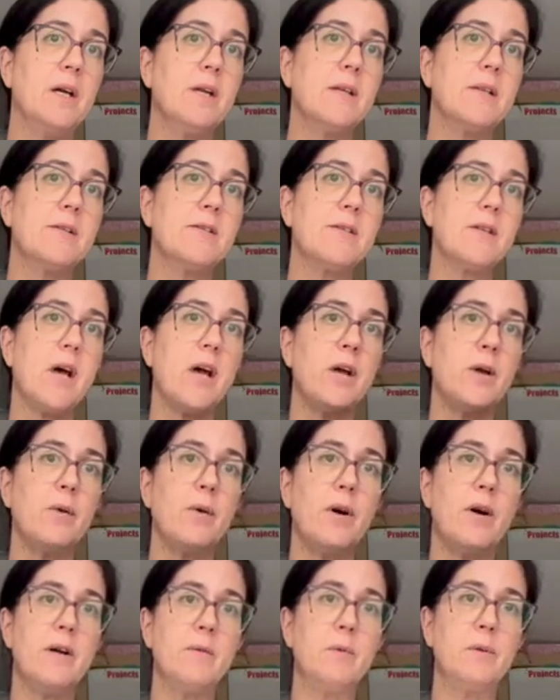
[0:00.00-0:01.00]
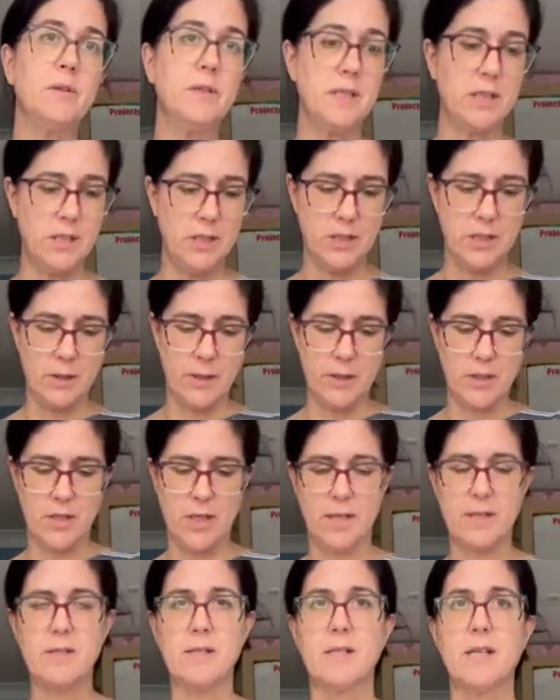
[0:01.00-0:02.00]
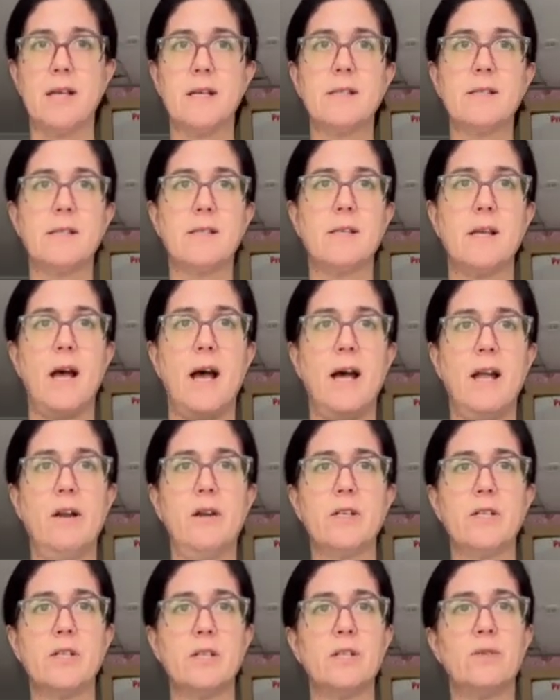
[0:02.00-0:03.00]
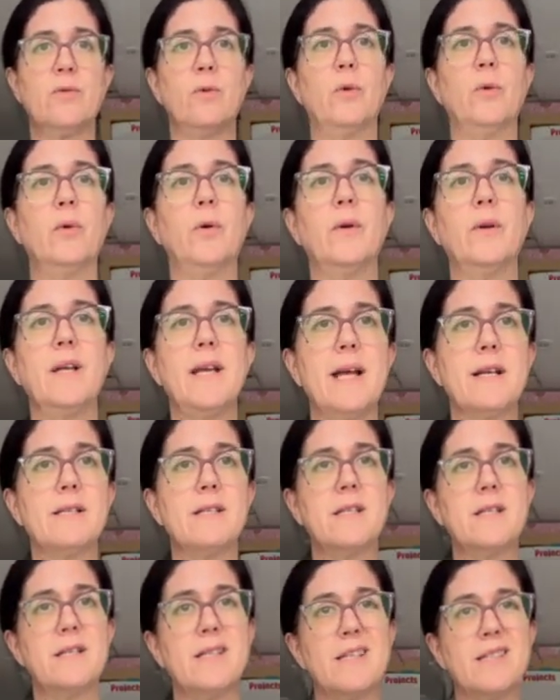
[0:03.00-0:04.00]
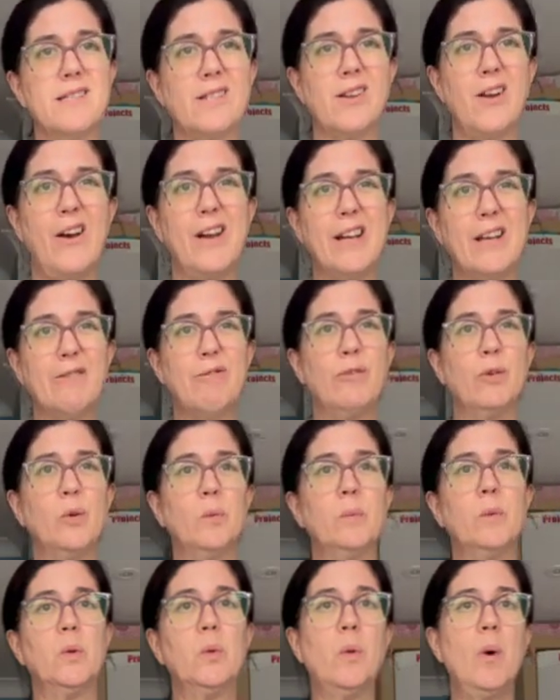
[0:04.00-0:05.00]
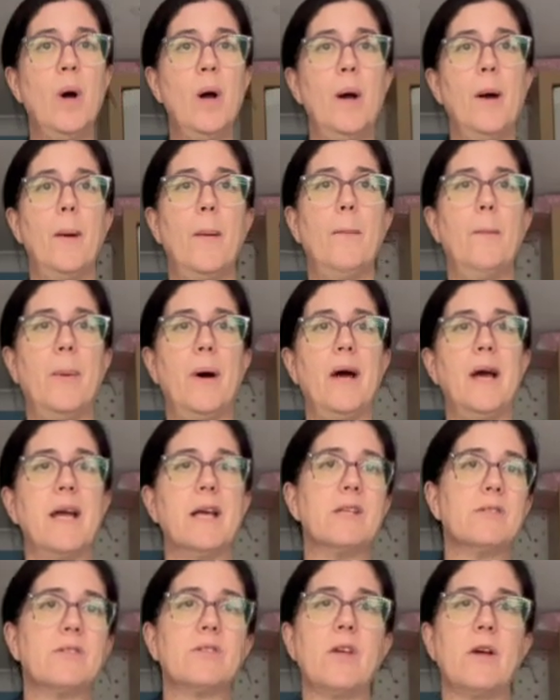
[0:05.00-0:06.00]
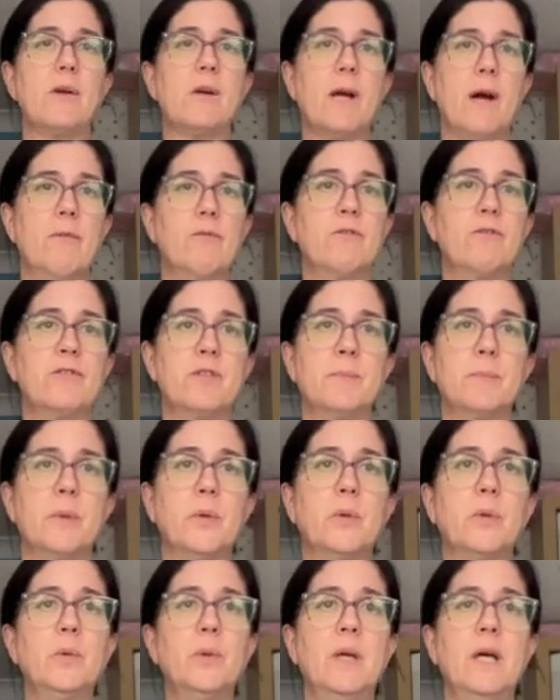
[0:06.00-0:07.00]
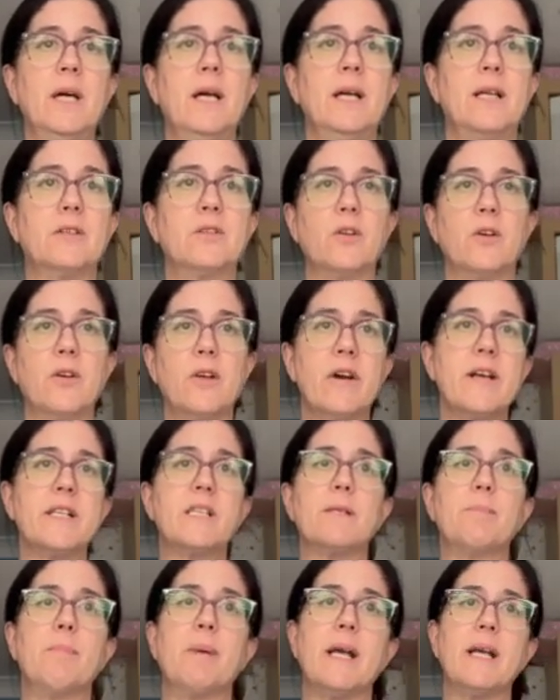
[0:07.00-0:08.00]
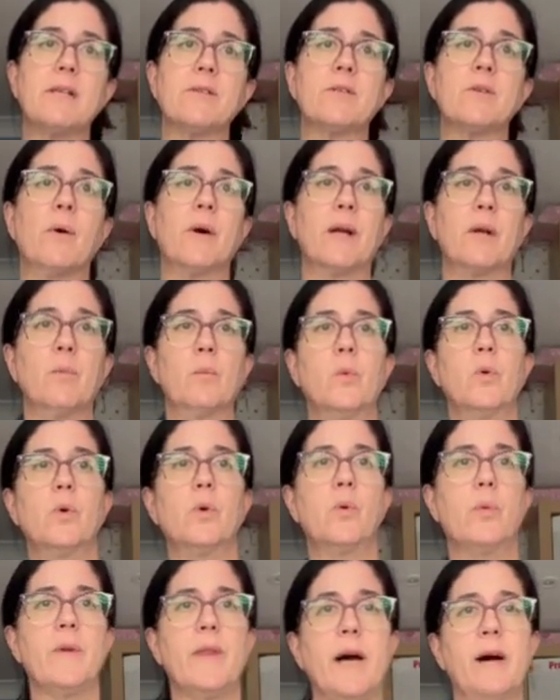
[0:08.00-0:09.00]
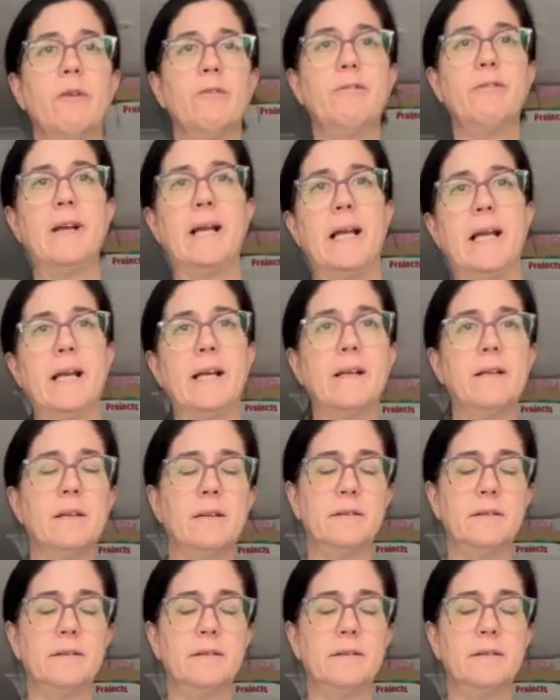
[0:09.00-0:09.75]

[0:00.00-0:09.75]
So I wanted to do it justice, and I just thought, yes, this is slightly formal, but it's so comfortable. It's got a nice split so I can walk without feeling